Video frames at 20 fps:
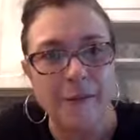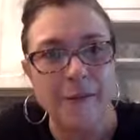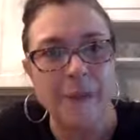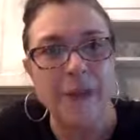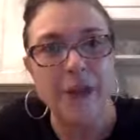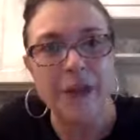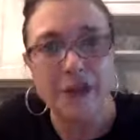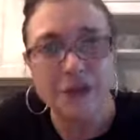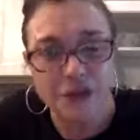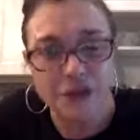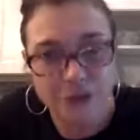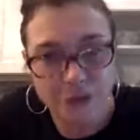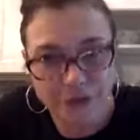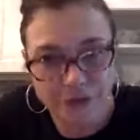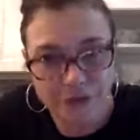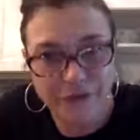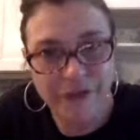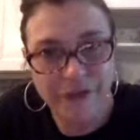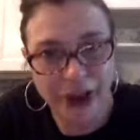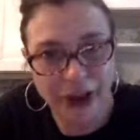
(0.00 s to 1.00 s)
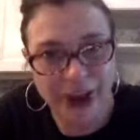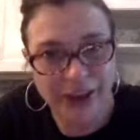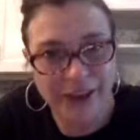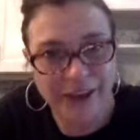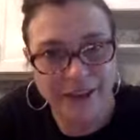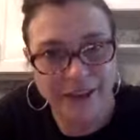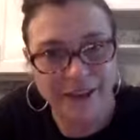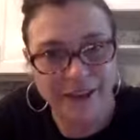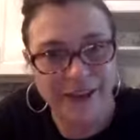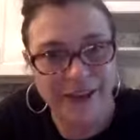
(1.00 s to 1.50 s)
Because she was
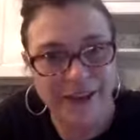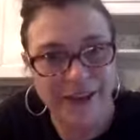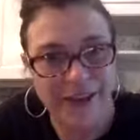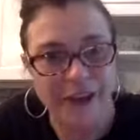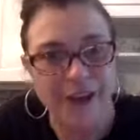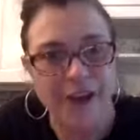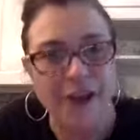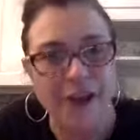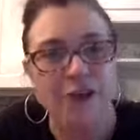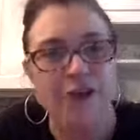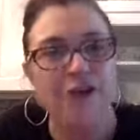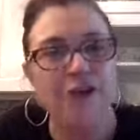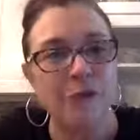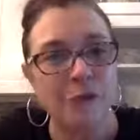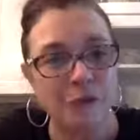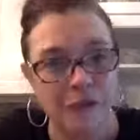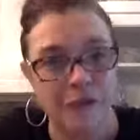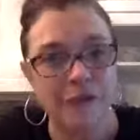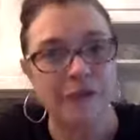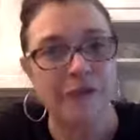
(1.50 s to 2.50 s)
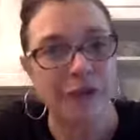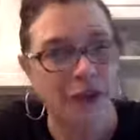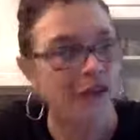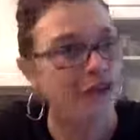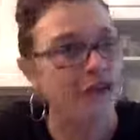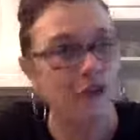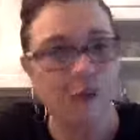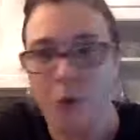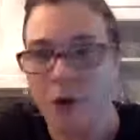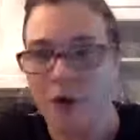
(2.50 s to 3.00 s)
afraid. She was
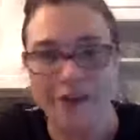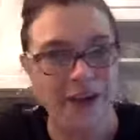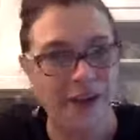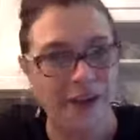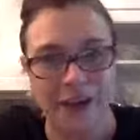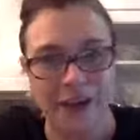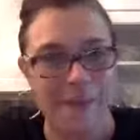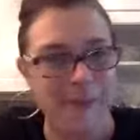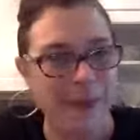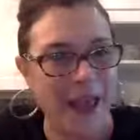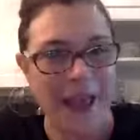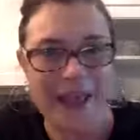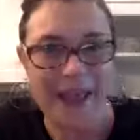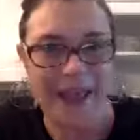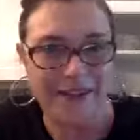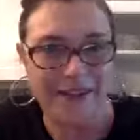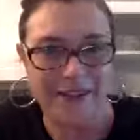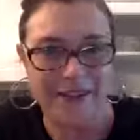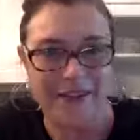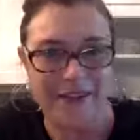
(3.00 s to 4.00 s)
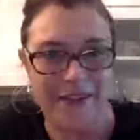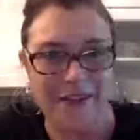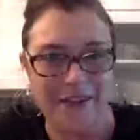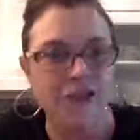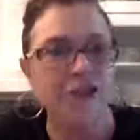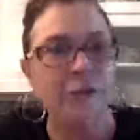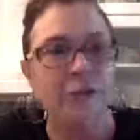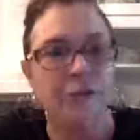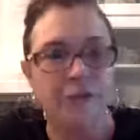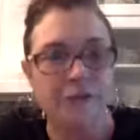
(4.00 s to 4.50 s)
afraid she wasn't going to make it.
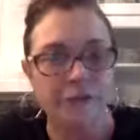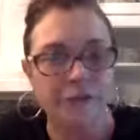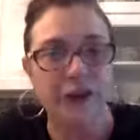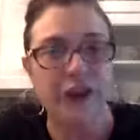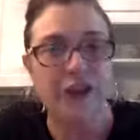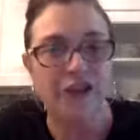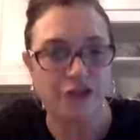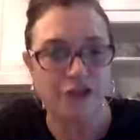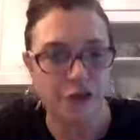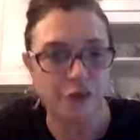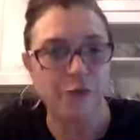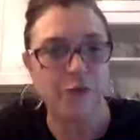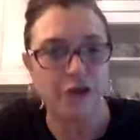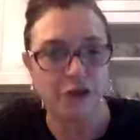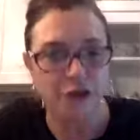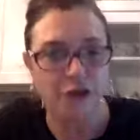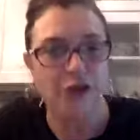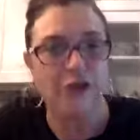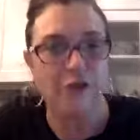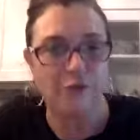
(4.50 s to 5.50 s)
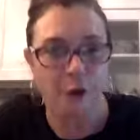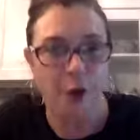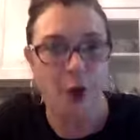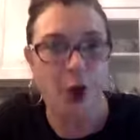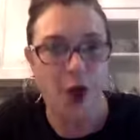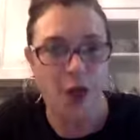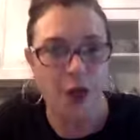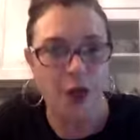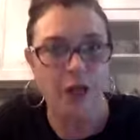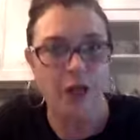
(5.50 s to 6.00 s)
She was afraid she was going to
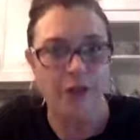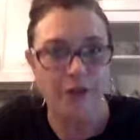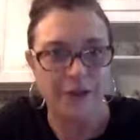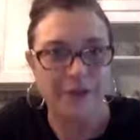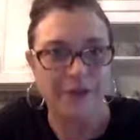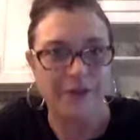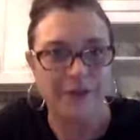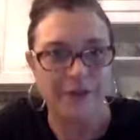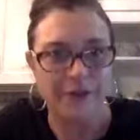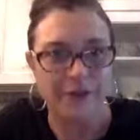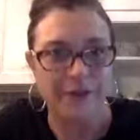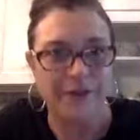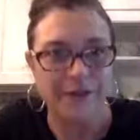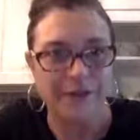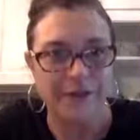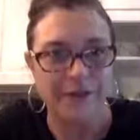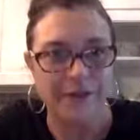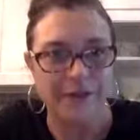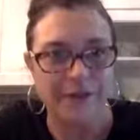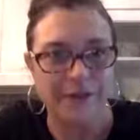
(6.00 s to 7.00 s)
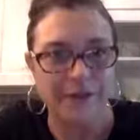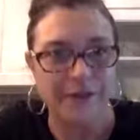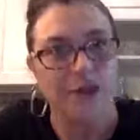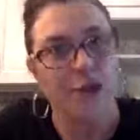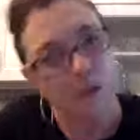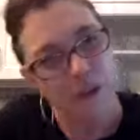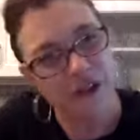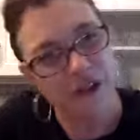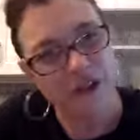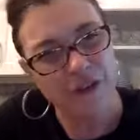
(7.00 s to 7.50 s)
fall.
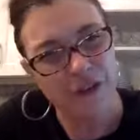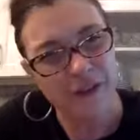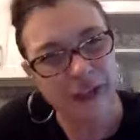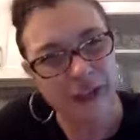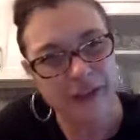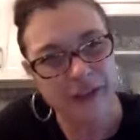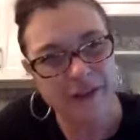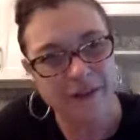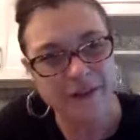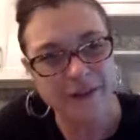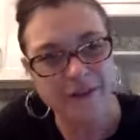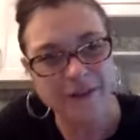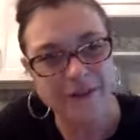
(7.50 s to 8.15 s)
Don't we do that?